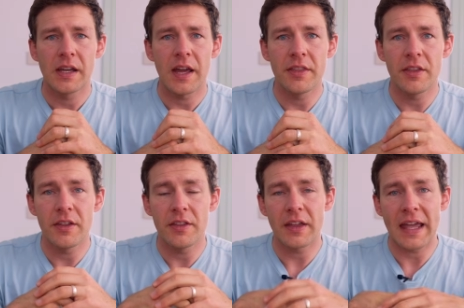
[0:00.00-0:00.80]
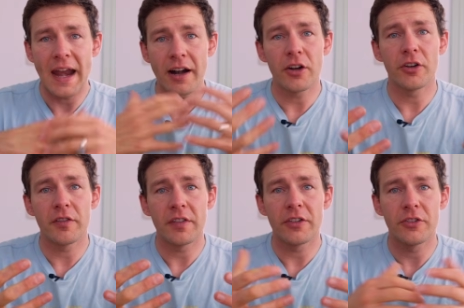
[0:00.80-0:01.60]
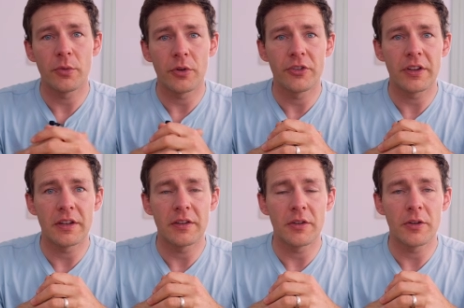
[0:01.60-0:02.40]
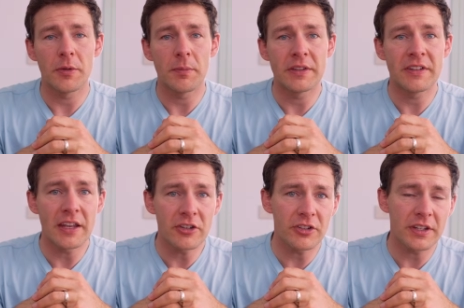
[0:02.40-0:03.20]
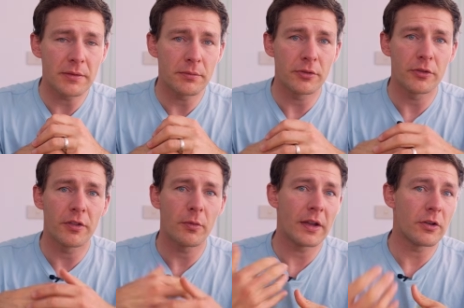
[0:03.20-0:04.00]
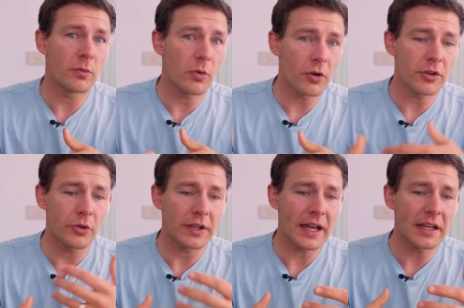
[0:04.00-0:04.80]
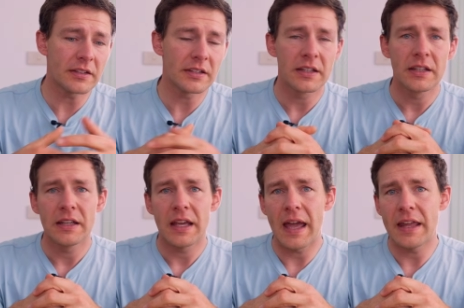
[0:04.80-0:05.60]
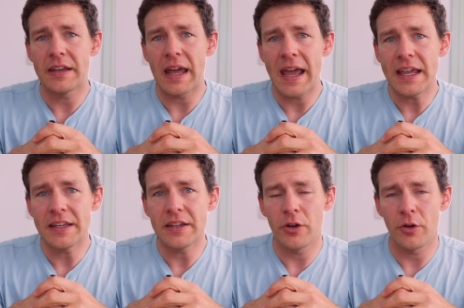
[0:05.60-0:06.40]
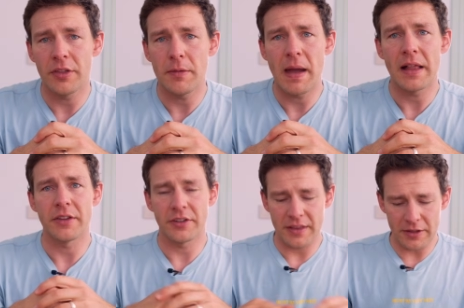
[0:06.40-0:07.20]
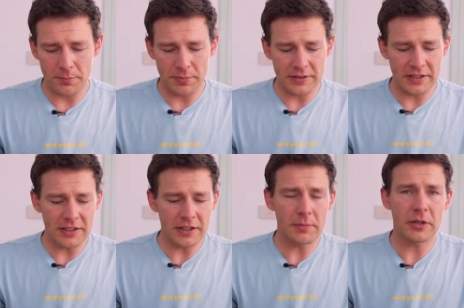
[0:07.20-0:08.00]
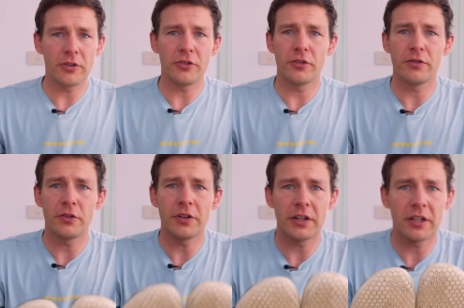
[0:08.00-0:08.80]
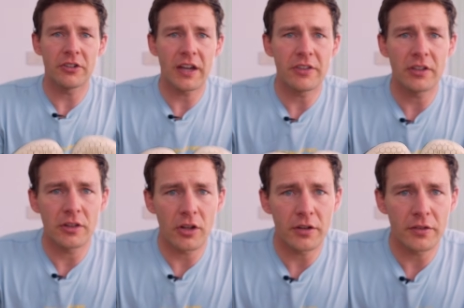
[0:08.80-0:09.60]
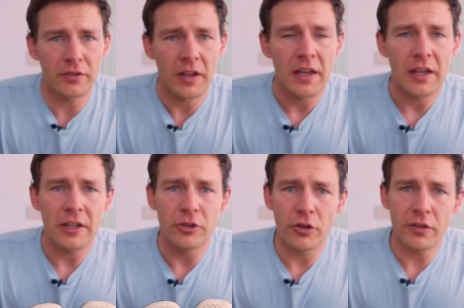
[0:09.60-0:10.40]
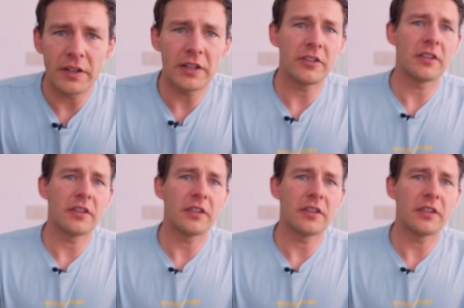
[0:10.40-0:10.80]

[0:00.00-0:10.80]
And the carry-on of this was it can potentially improve the way you walk, your gait, and aid in healthy balance. And that's particularly because your foot contains a lot of nerve endings